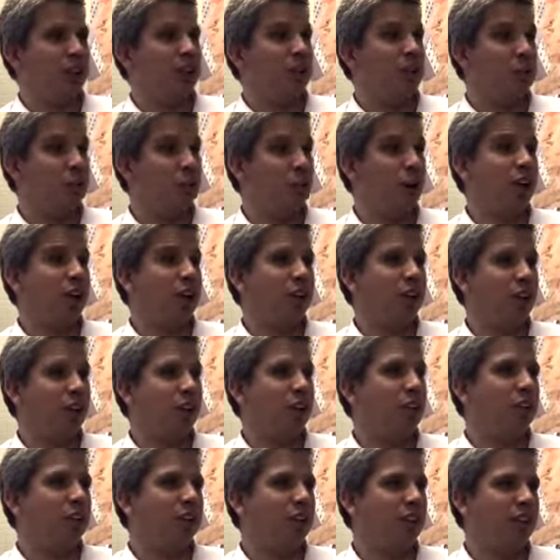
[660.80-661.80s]
they might not
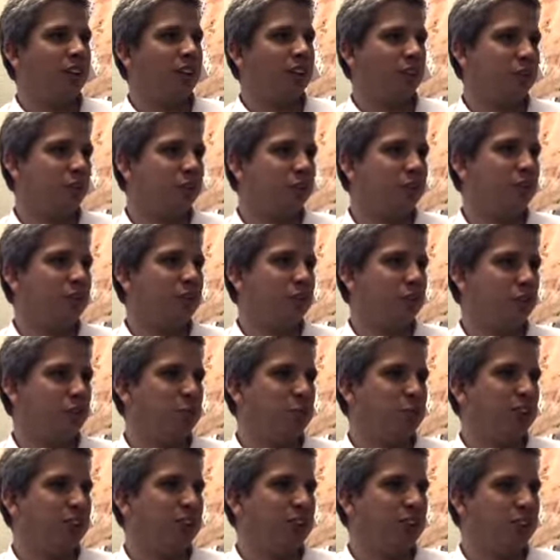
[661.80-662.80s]
find alternative
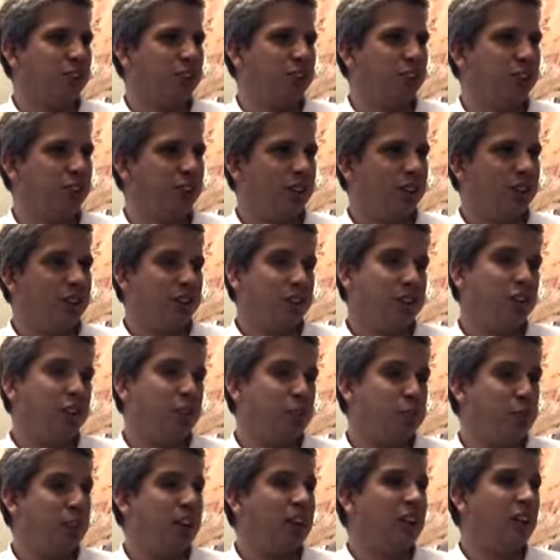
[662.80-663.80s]
accommodation. So they
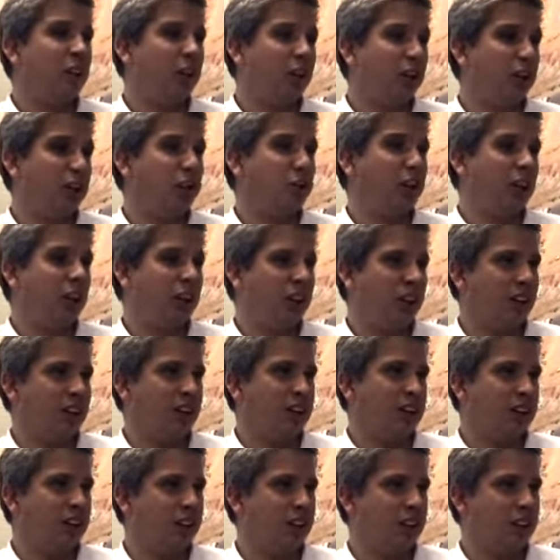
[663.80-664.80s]
pay their rent quite
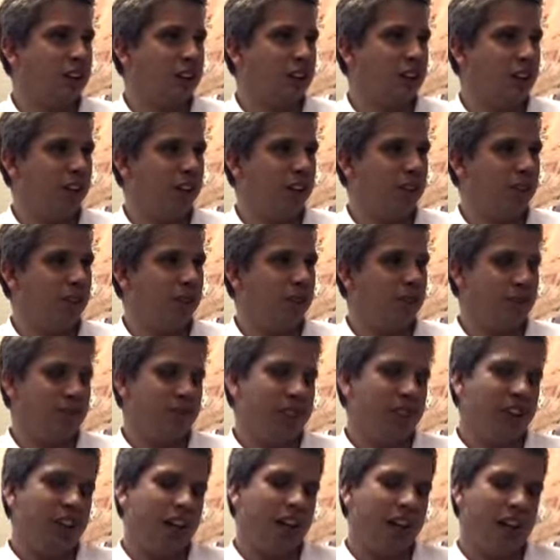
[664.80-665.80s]
diligently.
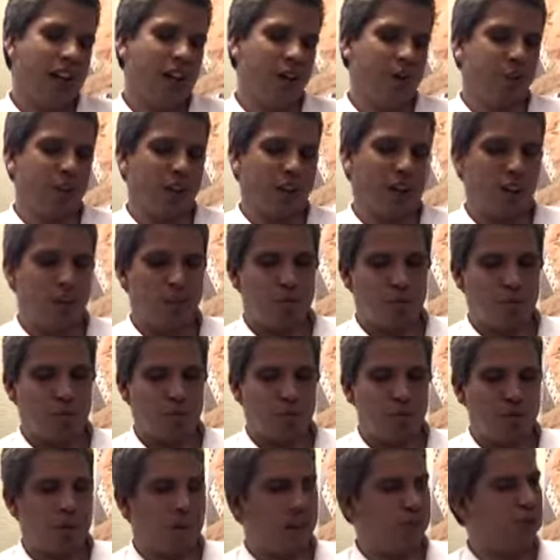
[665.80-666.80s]
The company
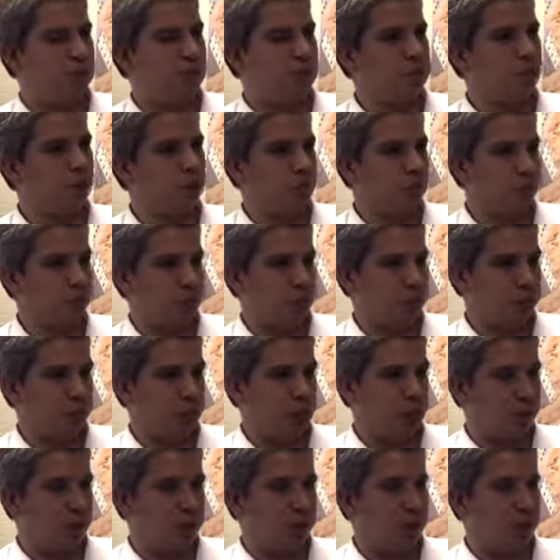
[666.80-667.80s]
we have in partnership
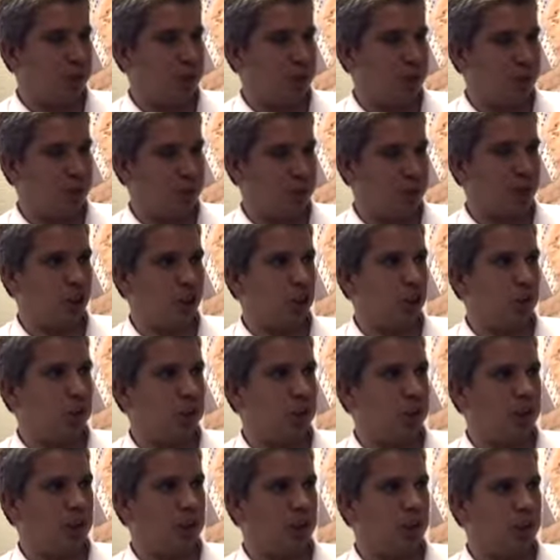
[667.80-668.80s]
now with is a
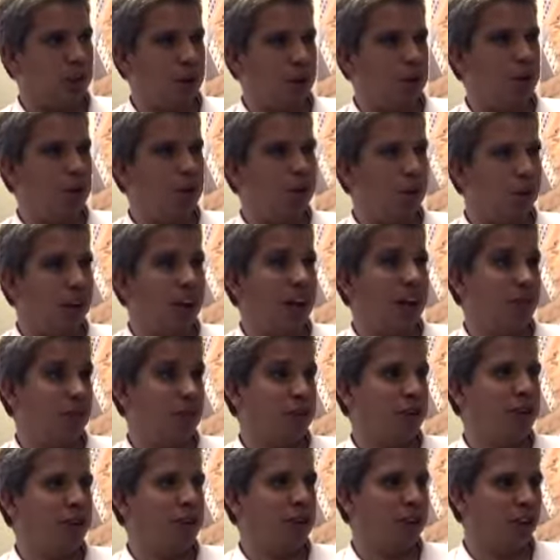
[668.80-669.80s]
corporate company called
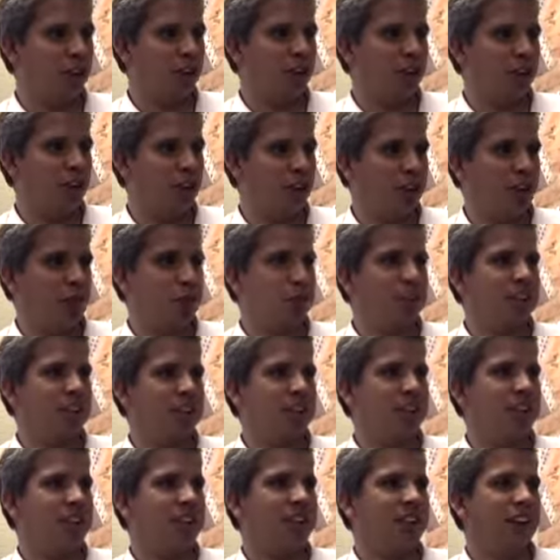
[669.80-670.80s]
AFCO. They own it
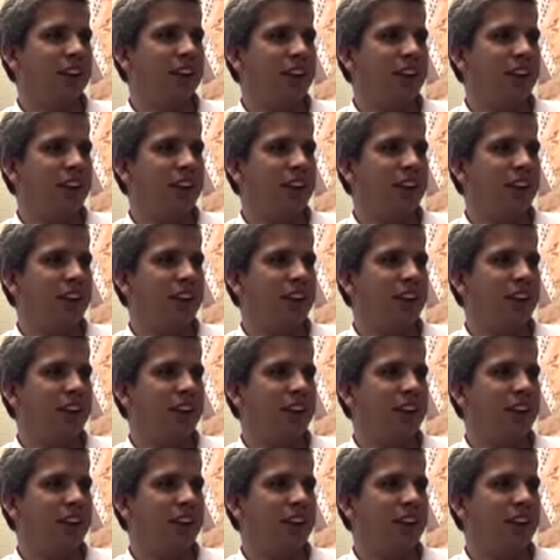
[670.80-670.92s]
100%.